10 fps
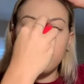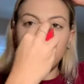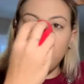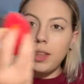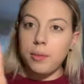
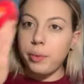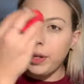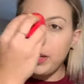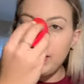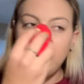and then
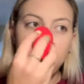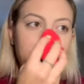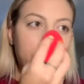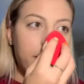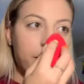blend it down my
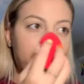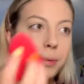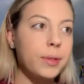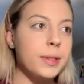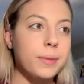
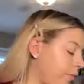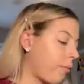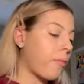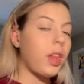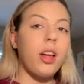nose.
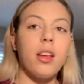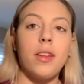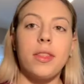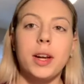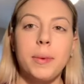
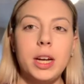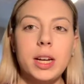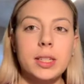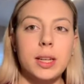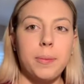Then my
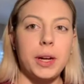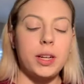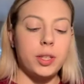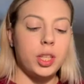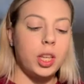next step, I
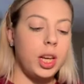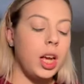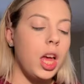usually